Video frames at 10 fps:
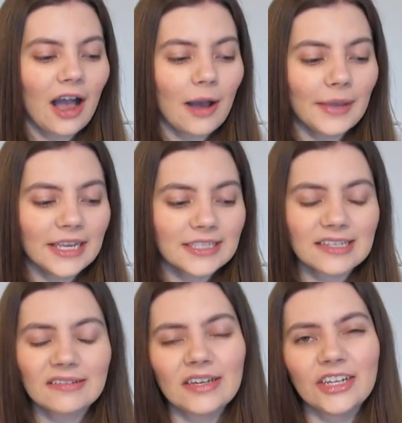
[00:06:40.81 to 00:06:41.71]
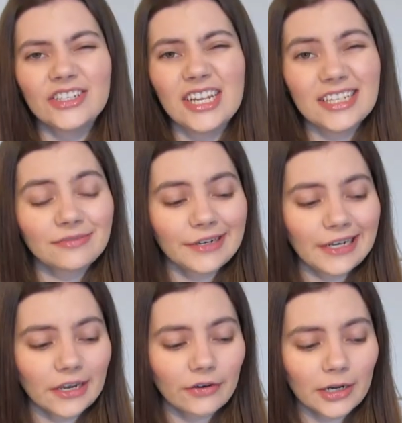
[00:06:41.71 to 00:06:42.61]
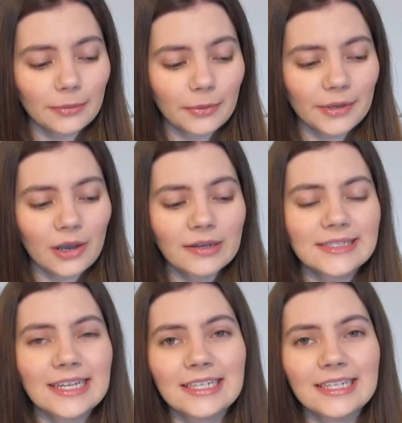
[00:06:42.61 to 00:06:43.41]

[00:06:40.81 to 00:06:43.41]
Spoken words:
our Make Sense foundation is really incredible because